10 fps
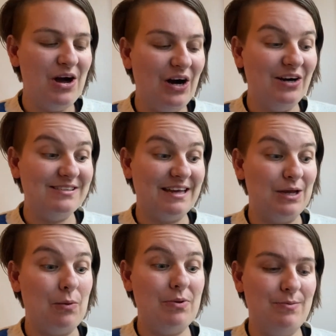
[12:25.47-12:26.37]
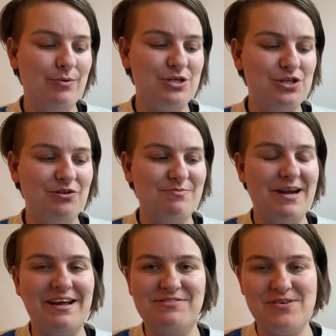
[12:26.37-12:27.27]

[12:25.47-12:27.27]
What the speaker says: asking people to choose my next